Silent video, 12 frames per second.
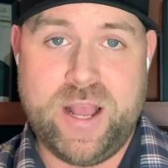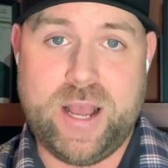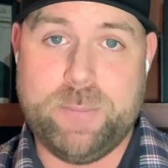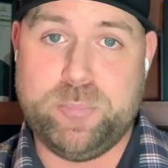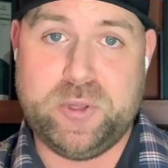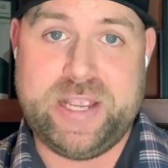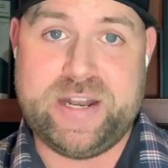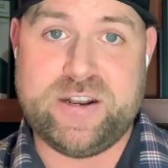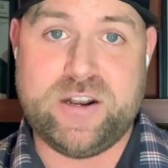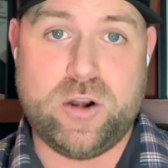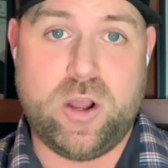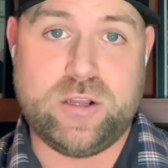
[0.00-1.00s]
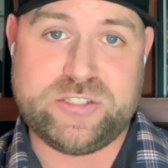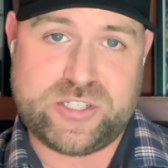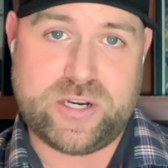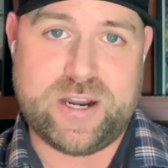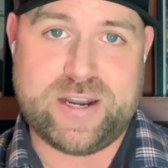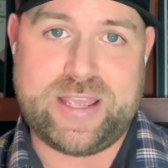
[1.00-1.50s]
played in an
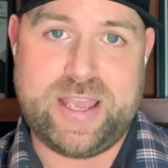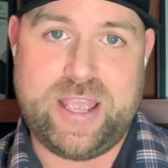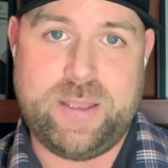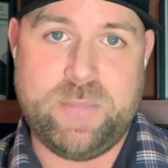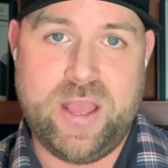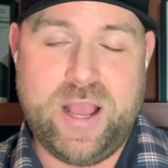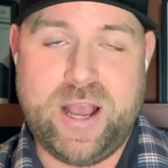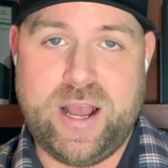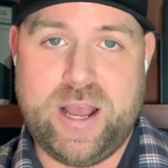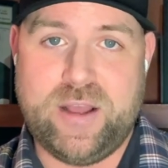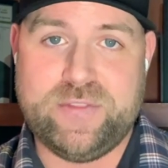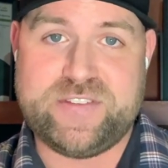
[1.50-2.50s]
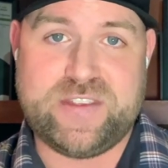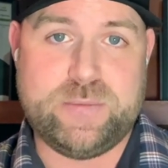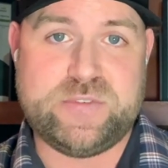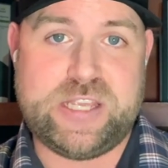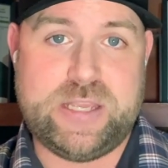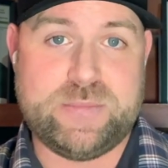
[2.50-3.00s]
all-star game on the same
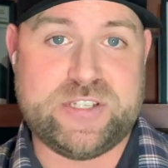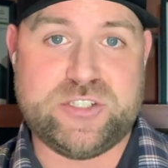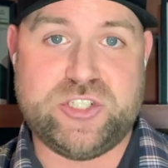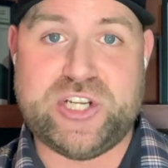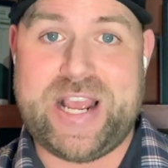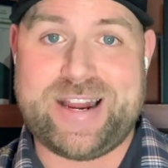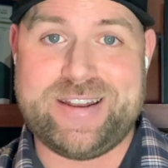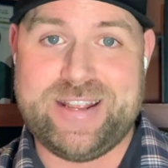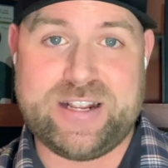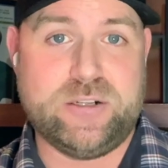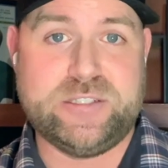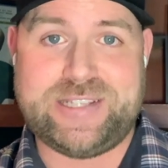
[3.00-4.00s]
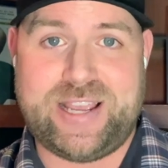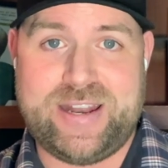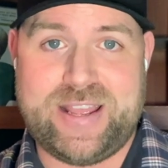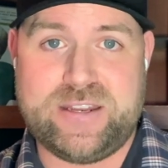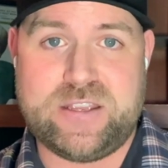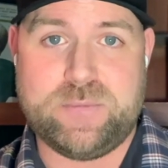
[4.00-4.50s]
team as Jack Nickel, tight
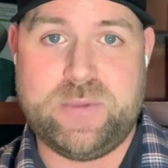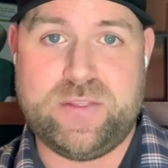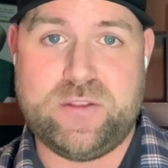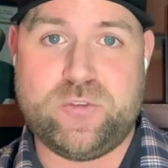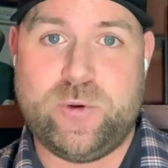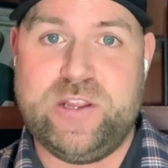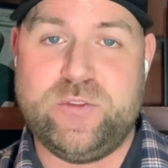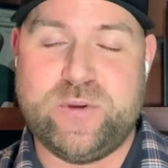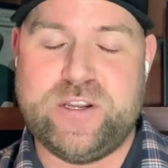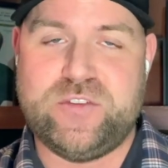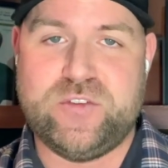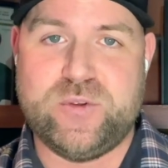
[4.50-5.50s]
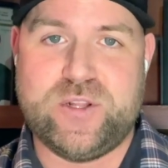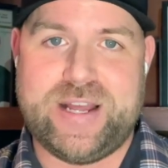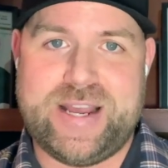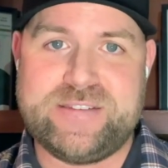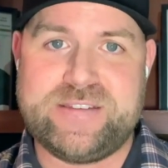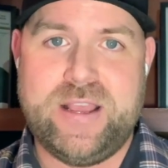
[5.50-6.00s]
end commit in the 2022
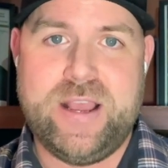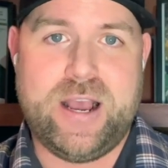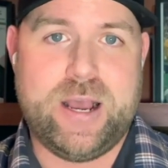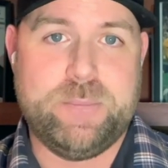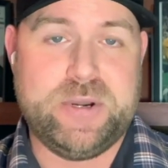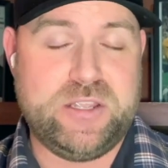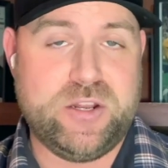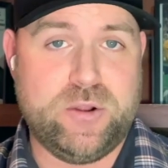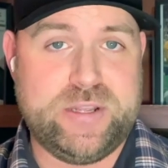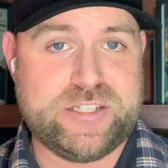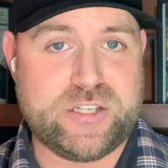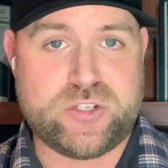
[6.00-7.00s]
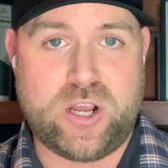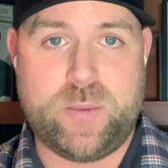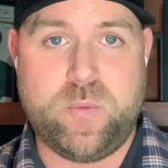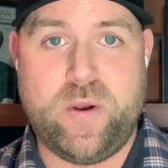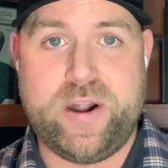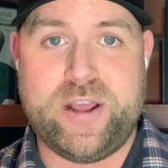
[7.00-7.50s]
class. But, you know, he's a
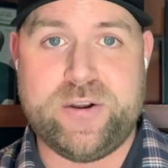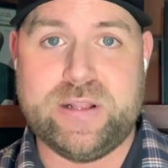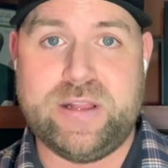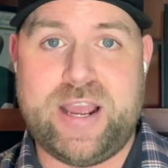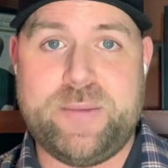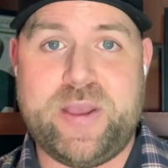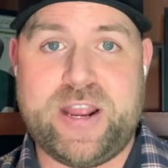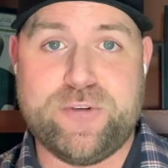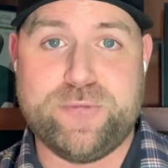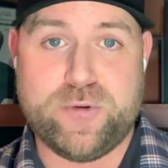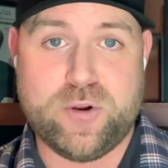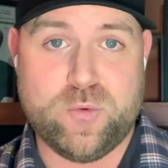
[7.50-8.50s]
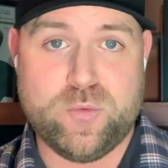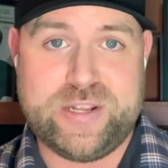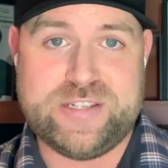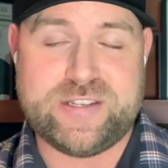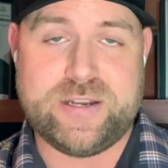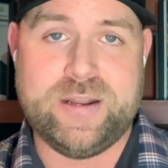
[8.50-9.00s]
top 100 linebacker for a
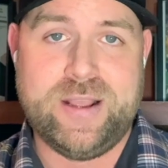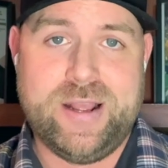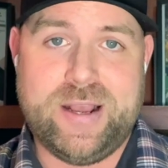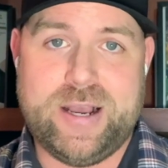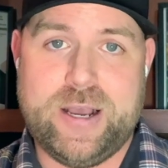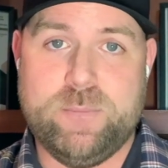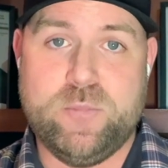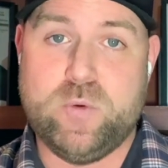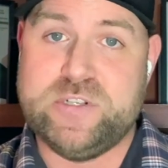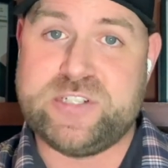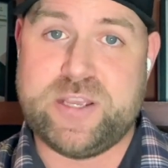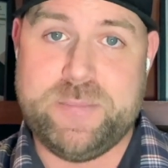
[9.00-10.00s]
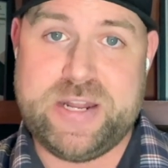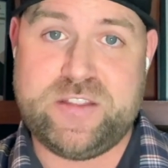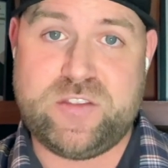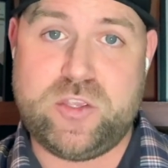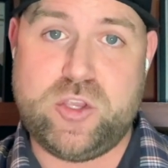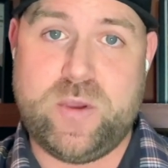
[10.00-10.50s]
reason, was committed
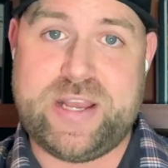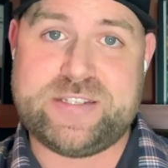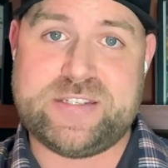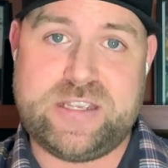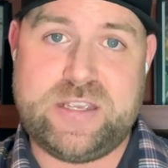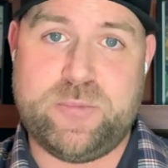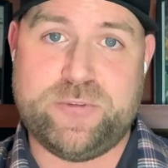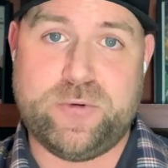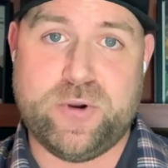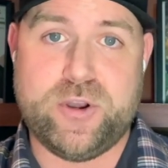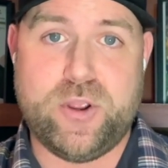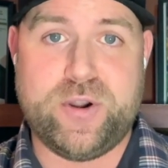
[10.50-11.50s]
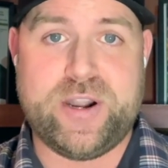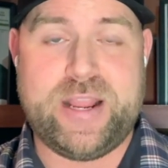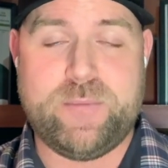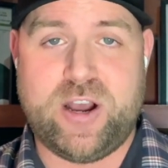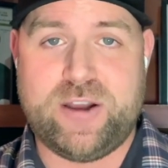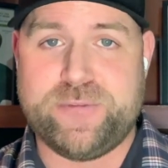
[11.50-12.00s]
to USC before Notre
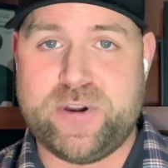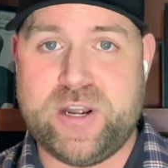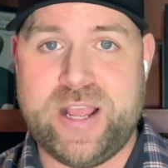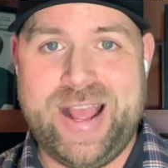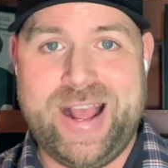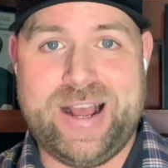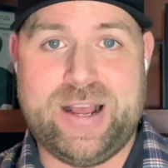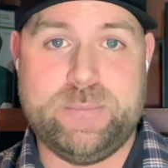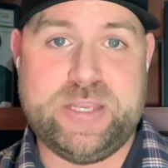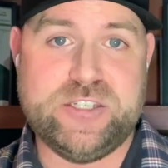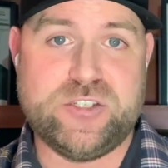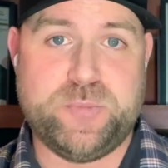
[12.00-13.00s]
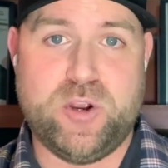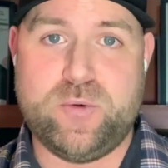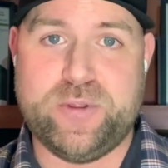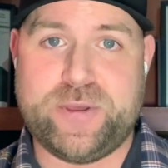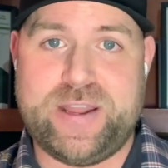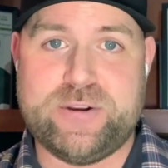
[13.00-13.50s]
Dame offered. He spoke
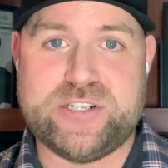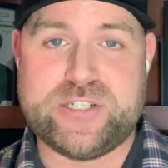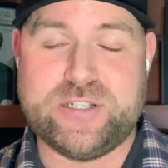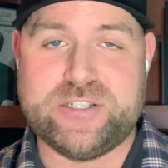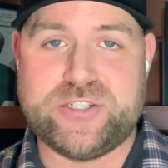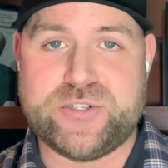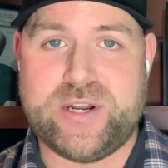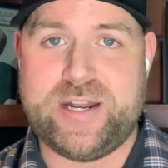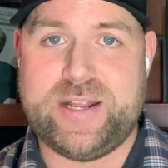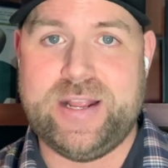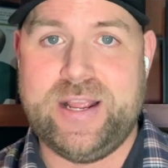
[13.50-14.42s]
with Irish Illustrated,